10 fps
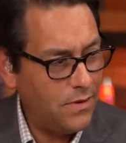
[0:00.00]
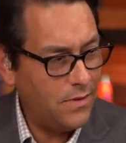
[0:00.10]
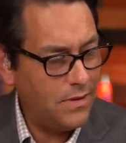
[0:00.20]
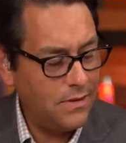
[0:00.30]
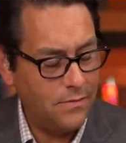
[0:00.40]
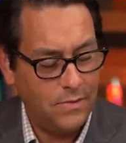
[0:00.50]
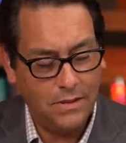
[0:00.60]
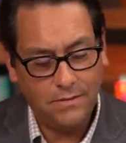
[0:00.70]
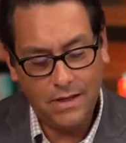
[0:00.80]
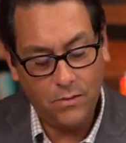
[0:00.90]
I
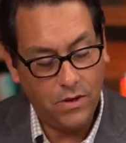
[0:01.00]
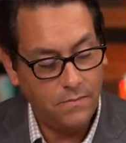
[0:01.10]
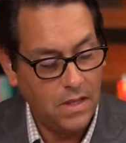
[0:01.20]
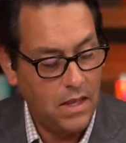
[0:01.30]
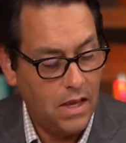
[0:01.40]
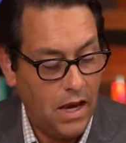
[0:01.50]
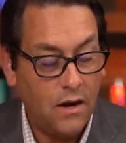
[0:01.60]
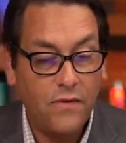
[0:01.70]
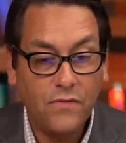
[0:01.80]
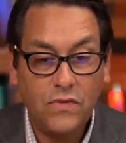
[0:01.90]
mean, anyway, I don't
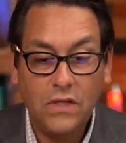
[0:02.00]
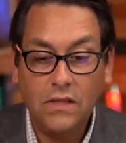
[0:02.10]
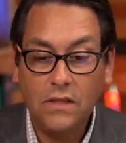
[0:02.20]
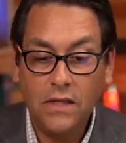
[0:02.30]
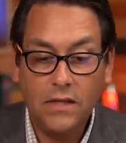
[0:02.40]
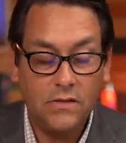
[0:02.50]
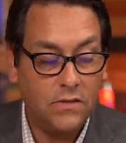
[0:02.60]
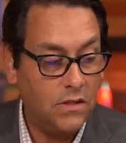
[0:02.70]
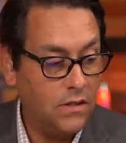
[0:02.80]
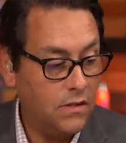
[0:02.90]
know if you've seen the
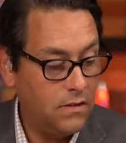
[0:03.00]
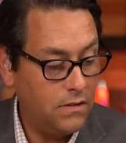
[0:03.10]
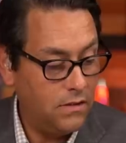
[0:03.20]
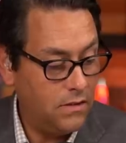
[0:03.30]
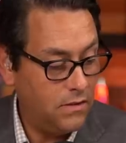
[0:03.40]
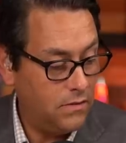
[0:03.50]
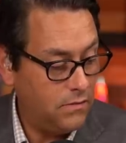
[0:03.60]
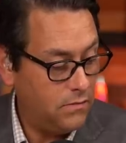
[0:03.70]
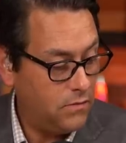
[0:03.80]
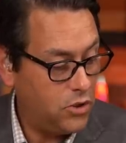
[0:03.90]
latest uh, uh,
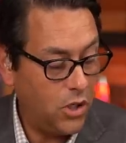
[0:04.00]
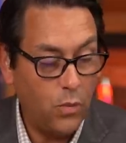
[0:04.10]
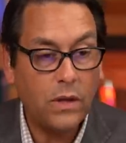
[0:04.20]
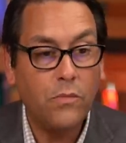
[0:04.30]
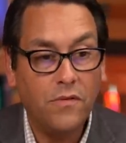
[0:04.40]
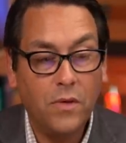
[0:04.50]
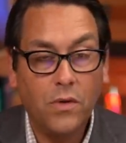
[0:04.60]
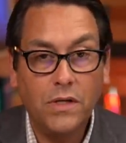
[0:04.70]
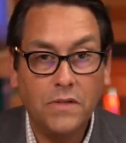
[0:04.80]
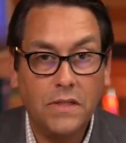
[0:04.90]
John Wick movie
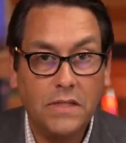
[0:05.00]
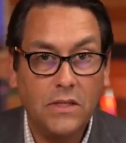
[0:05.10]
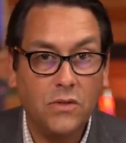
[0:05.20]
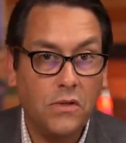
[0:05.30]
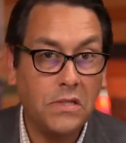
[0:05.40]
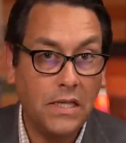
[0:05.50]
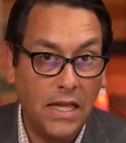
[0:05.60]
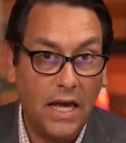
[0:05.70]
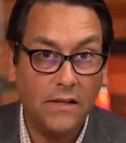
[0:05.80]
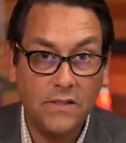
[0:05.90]
where he's in the desert. There's a
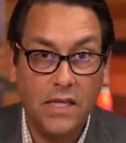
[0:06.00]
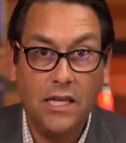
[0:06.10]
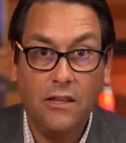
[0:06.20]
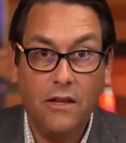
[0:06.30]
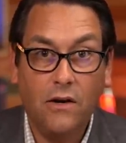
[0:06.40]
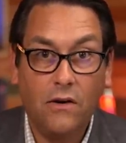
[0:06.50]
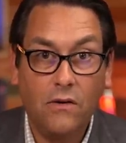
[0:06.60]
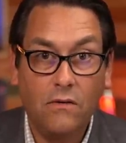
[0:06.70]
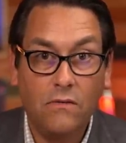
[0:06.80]
lot of sand there.